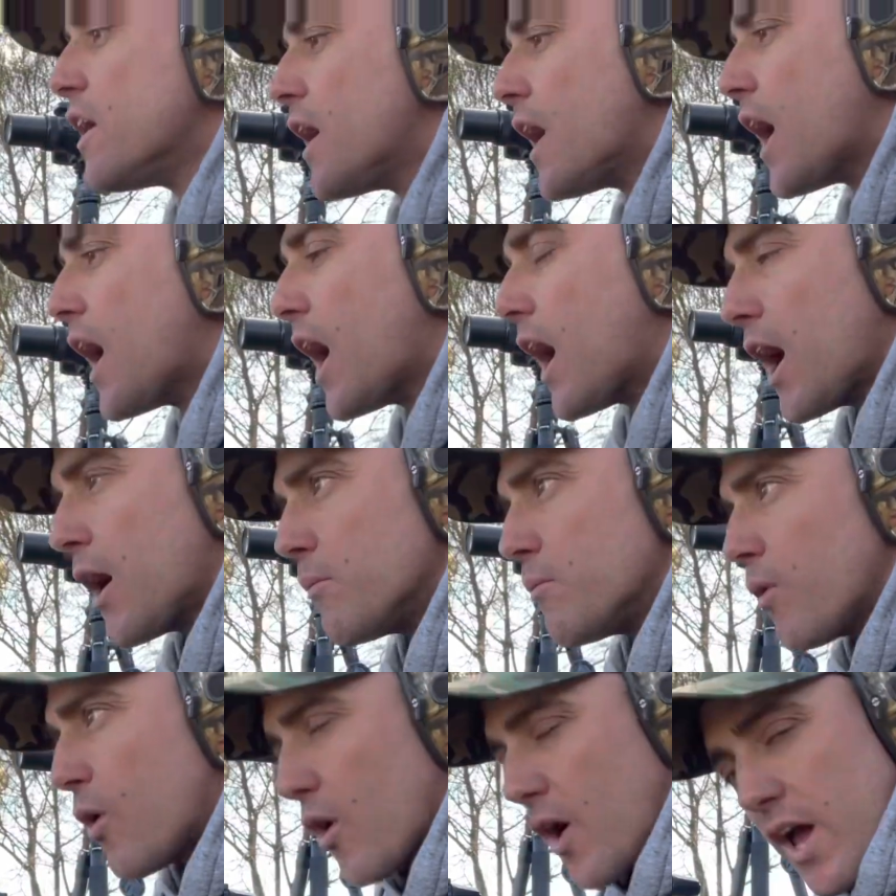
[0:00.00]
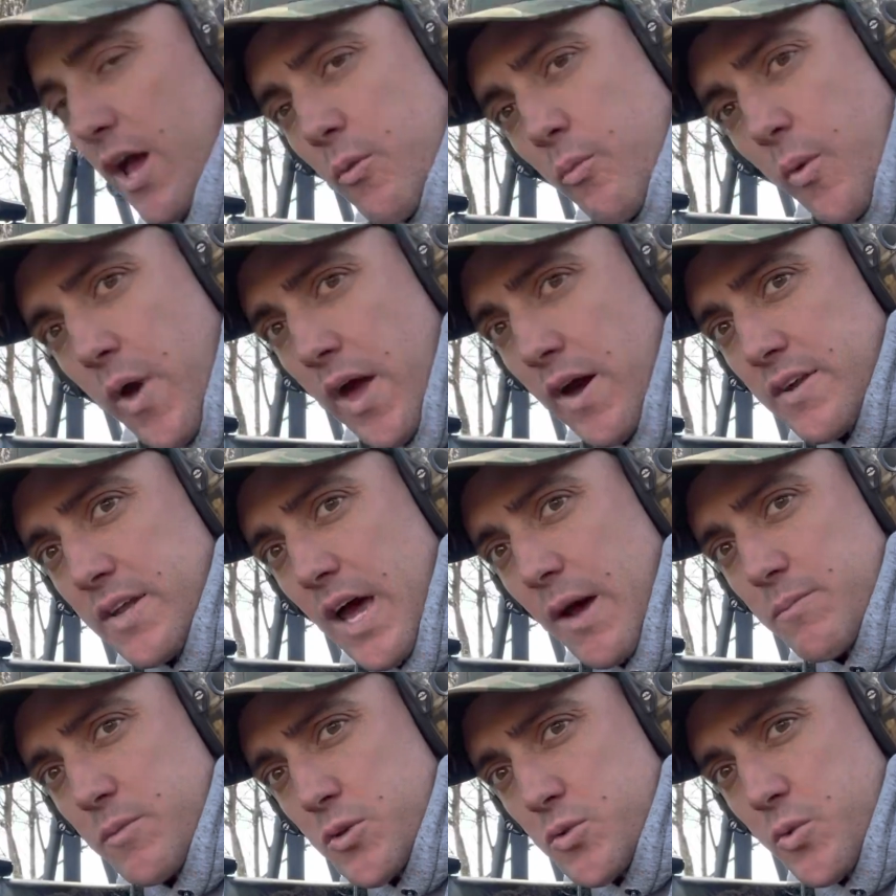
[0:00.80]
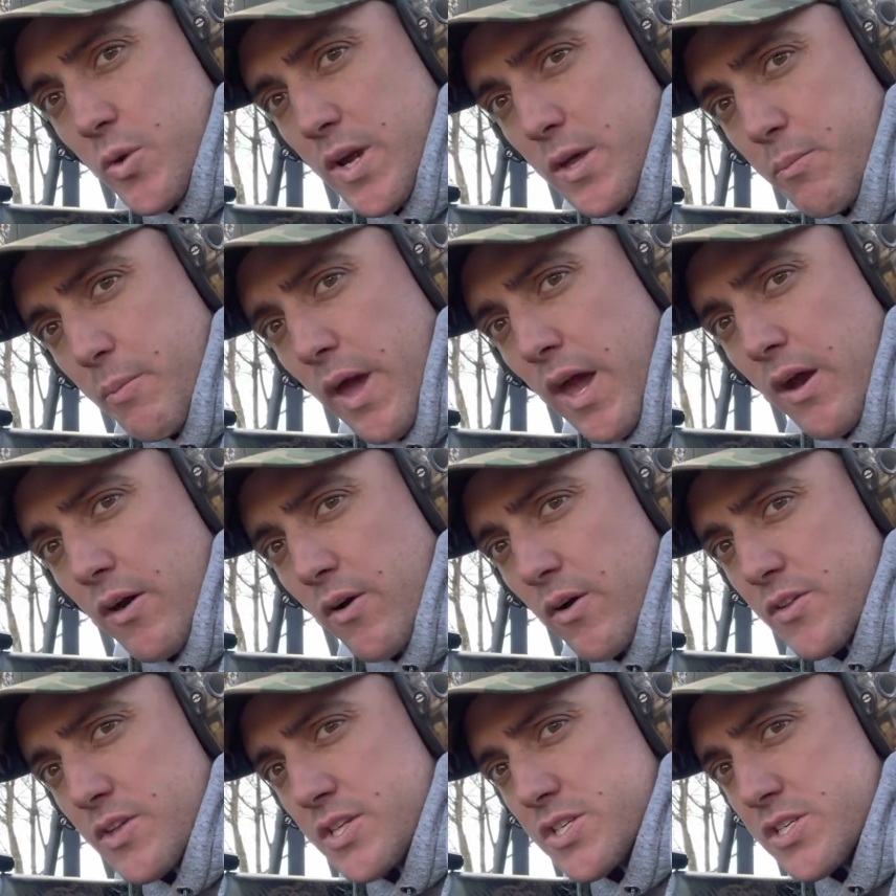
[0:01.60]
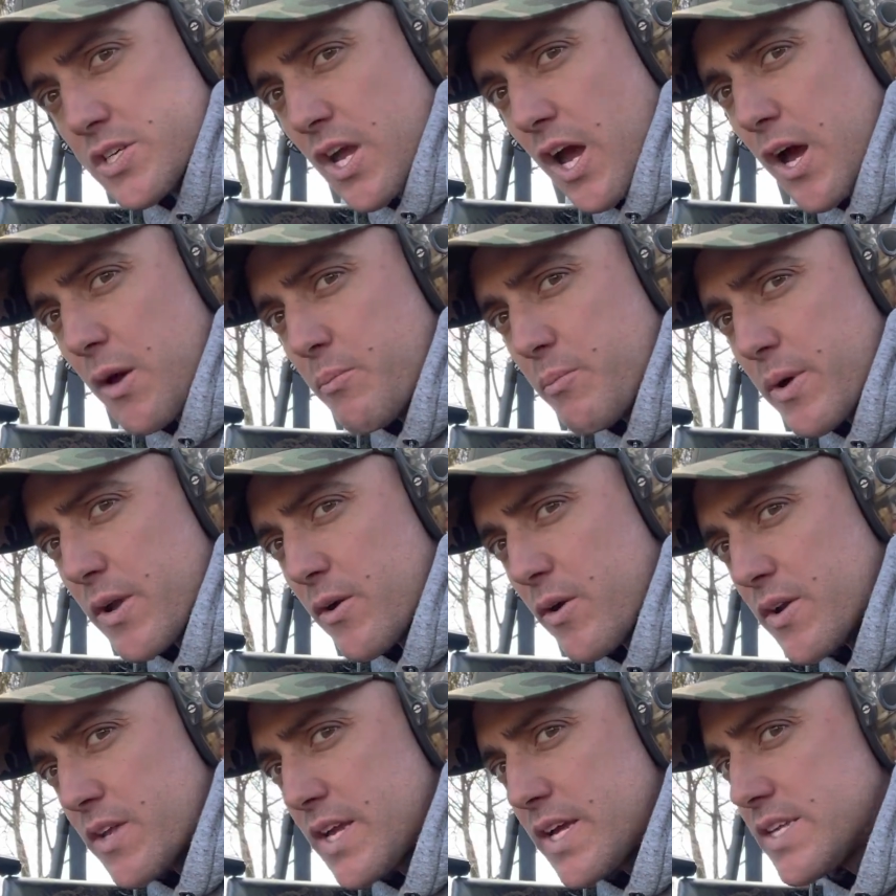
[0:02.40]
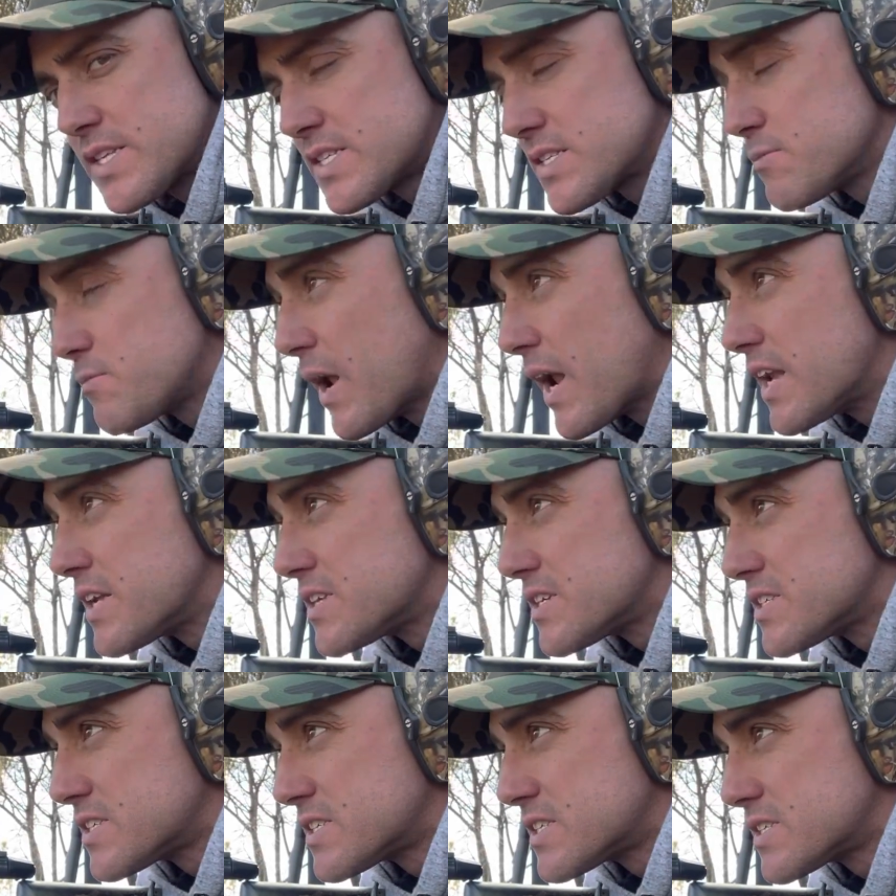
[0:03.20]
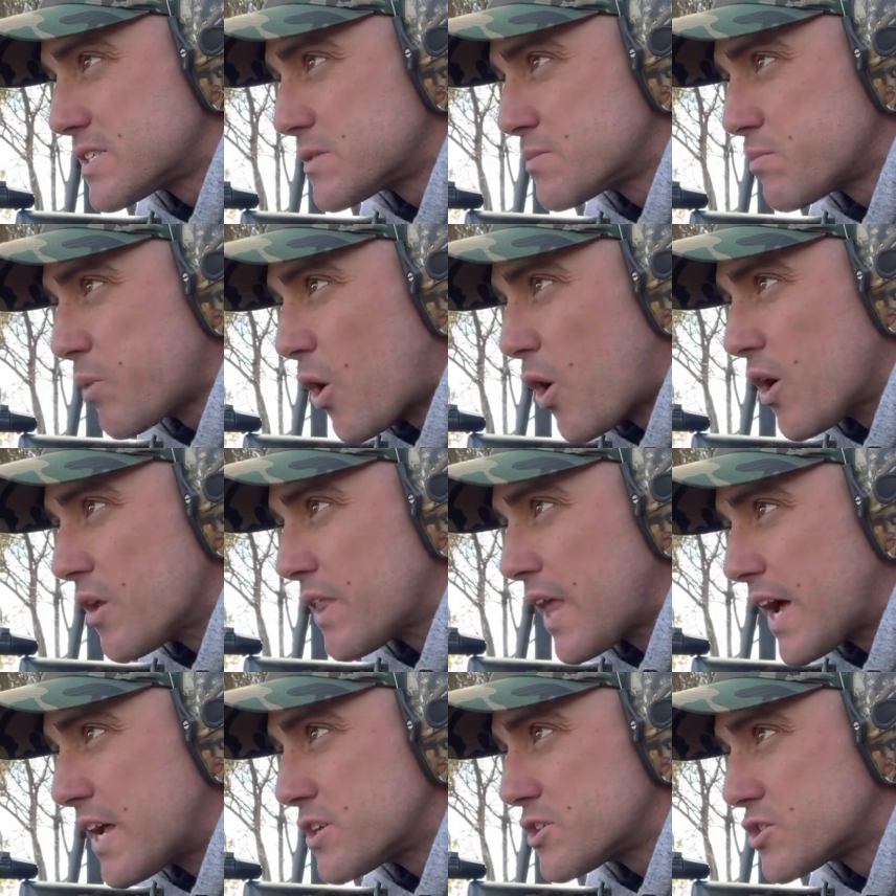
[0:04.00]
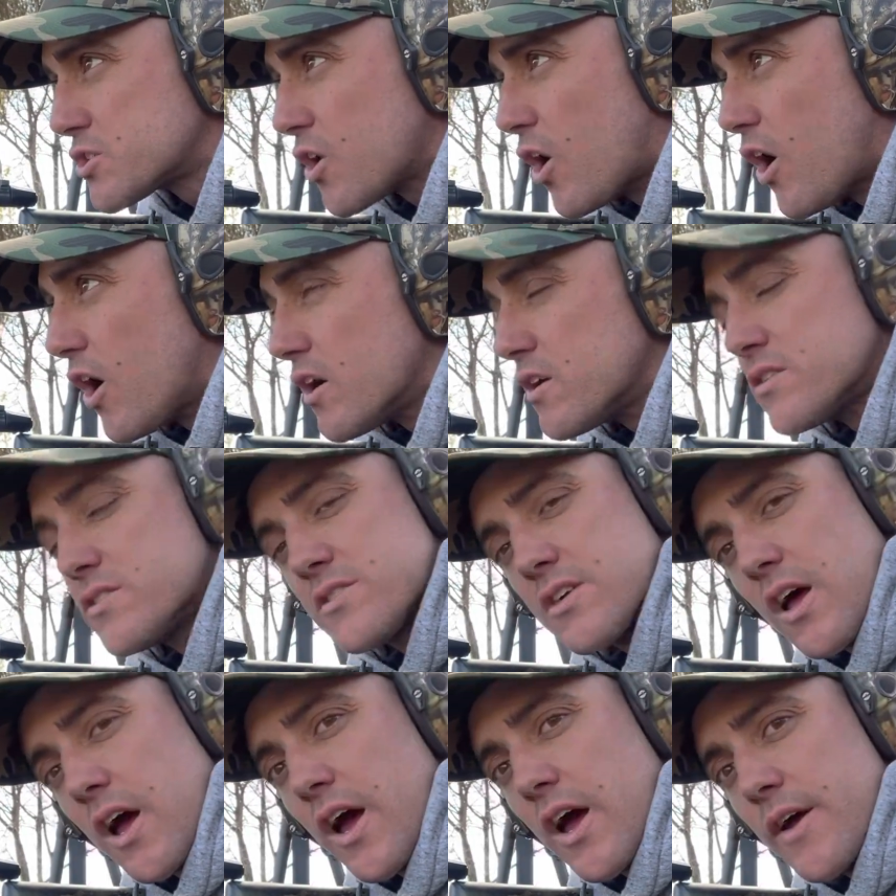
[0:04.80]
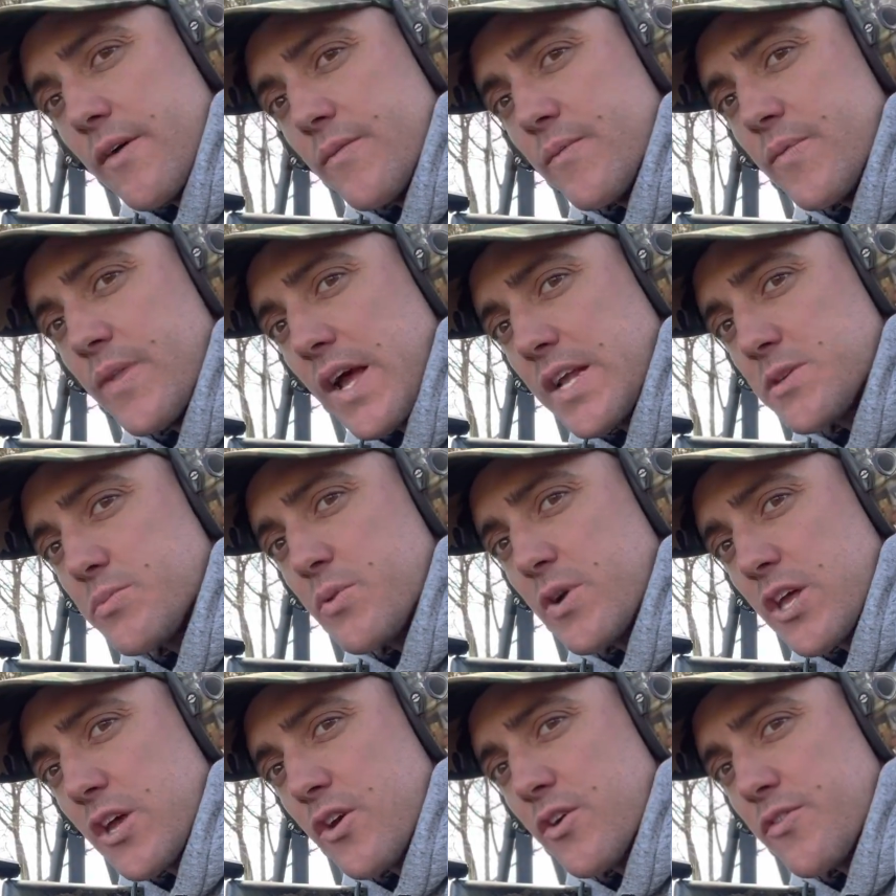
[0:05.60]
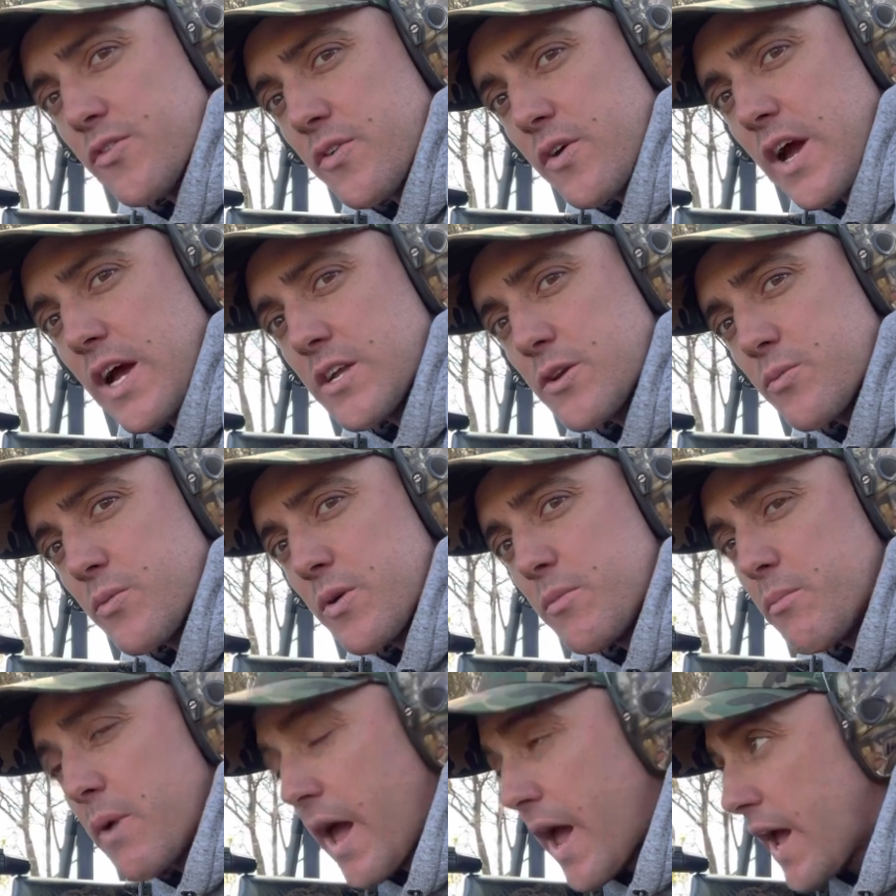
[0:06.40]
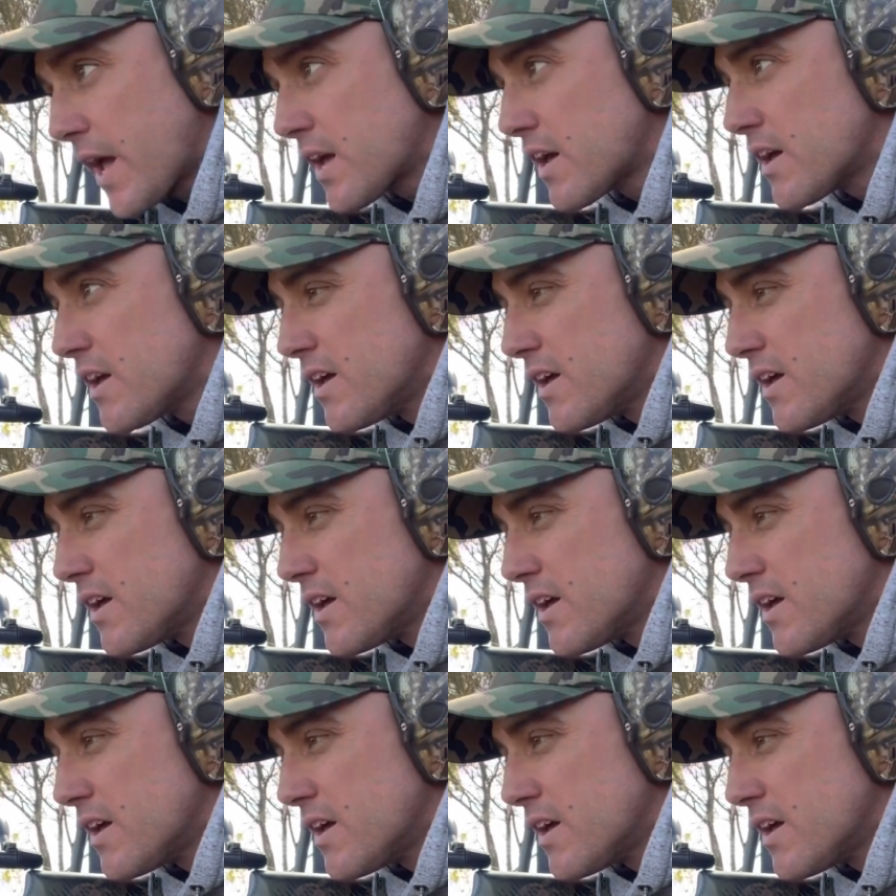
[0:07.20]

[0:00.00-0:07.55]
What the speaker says: I am wound up to 20 power on this scope, but I did manage to spot that shot. So that's pretty good 300 WinMag.